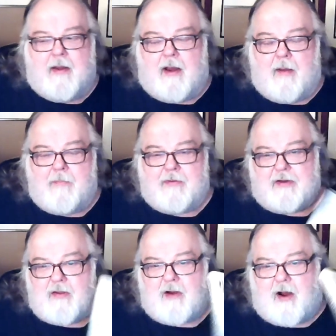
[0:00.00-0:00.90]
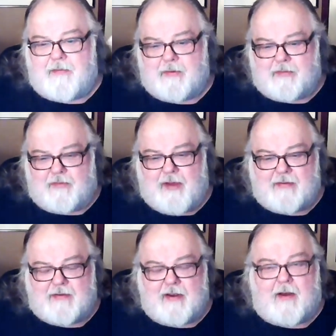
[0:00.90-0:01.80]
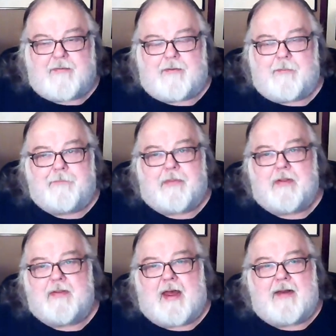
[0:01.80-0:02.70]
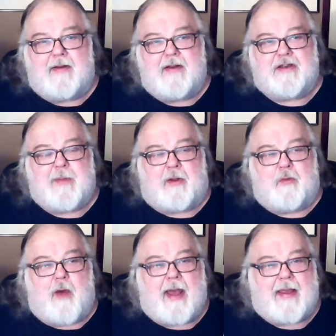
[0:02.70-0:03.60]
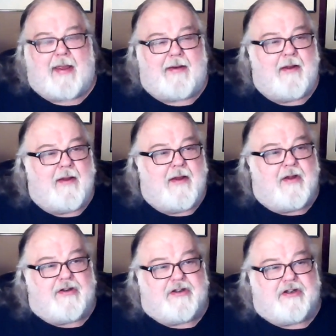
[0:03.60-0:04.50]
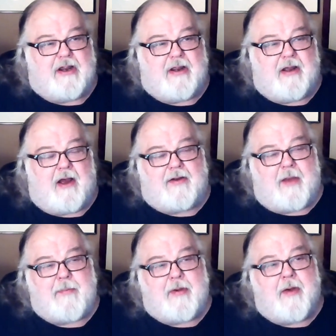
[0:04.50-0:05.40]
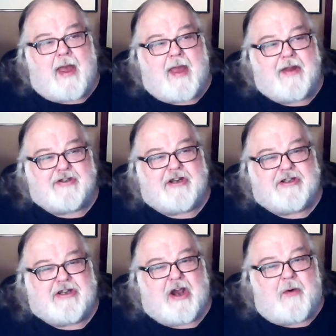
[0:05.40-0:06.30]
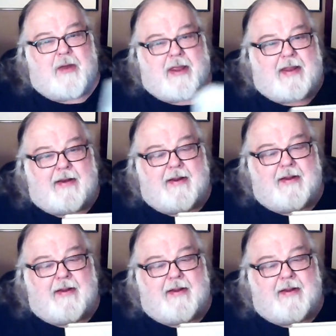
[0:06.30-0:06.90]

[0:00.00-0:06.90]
Uh, there's another author that was a fantasy author that he spelled wagon G uh, W A G G O N